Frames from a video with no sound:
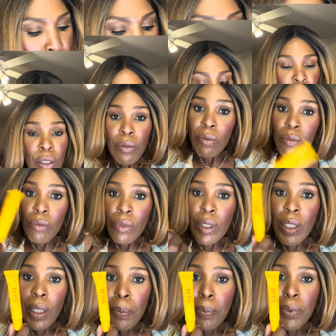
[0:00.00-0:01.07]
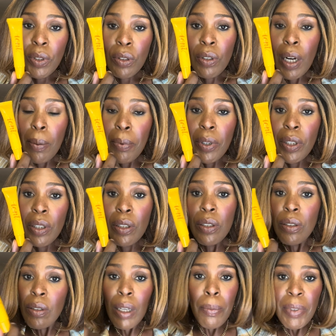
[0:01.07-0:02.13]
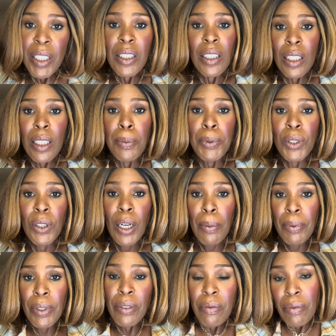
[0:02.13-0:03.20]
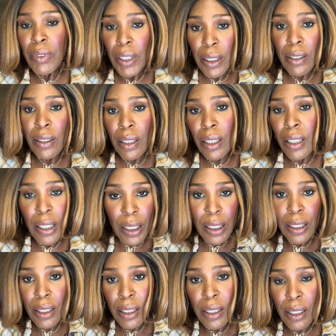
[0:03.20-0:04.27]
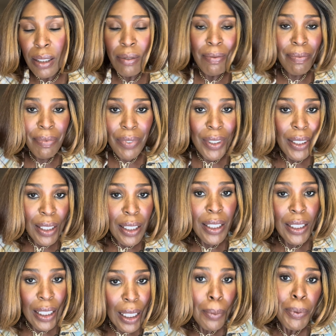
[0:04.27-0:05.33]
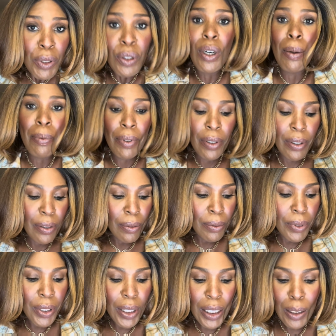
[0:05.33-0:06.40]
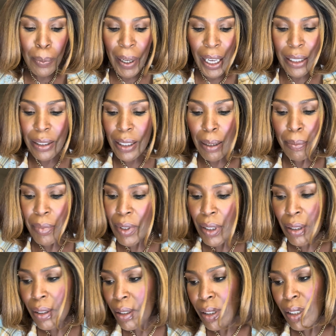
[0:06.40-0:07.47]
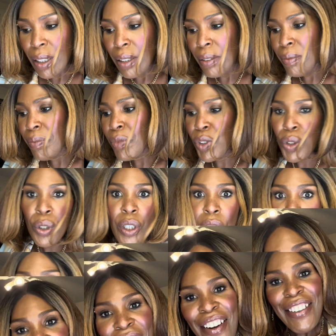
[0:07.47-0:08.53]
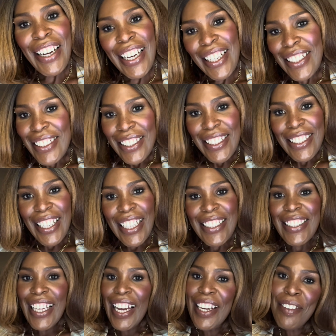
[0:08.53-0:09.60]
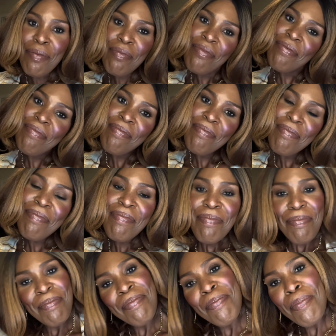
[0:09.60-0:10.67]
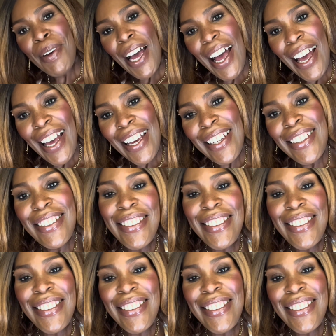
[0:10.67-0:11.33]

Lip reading: The lip scrubber, I mean, it's a lip scrubber. It's a lip scrubber. What do you expect? I mean, you know, sure. All right, until next time. Bye.